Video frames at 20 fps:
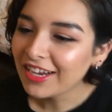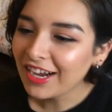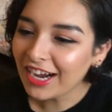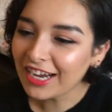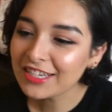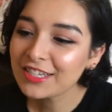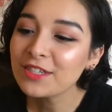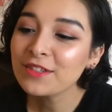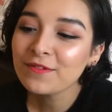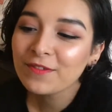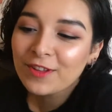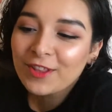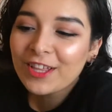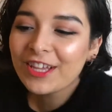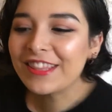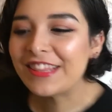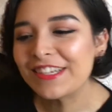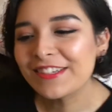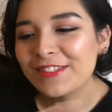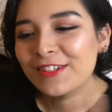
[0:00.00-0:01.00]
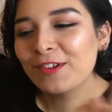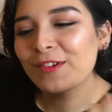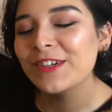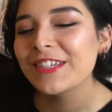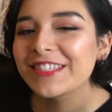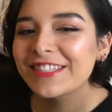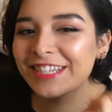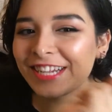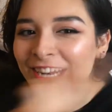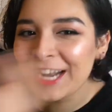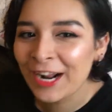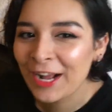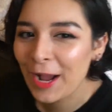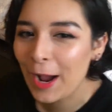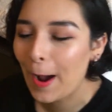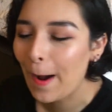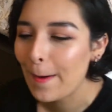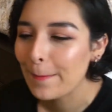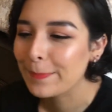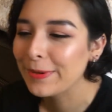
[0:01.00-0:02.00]
I just feel like they're so easy to
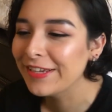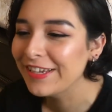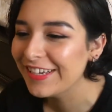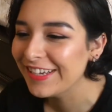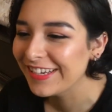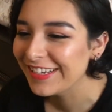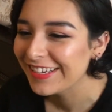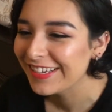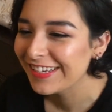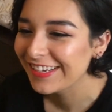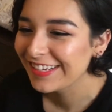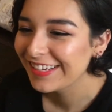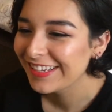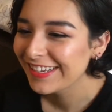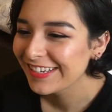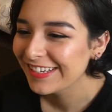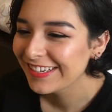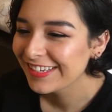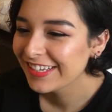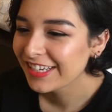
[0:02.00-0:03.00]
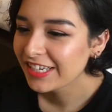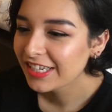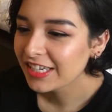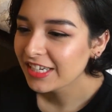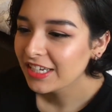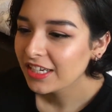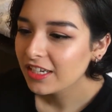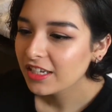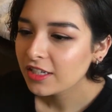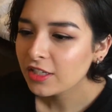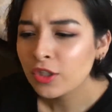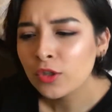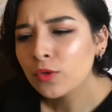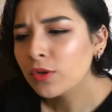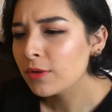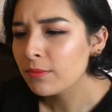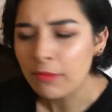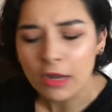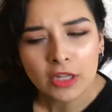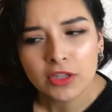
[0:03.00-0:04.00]
copy.
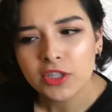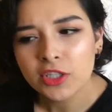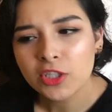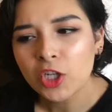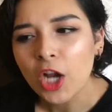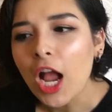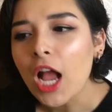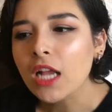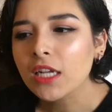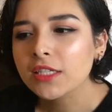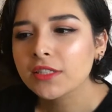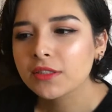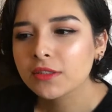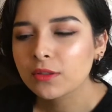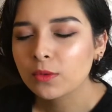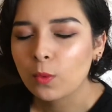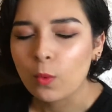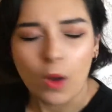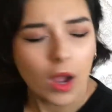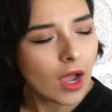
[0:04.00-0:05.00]
Newton Monsta X.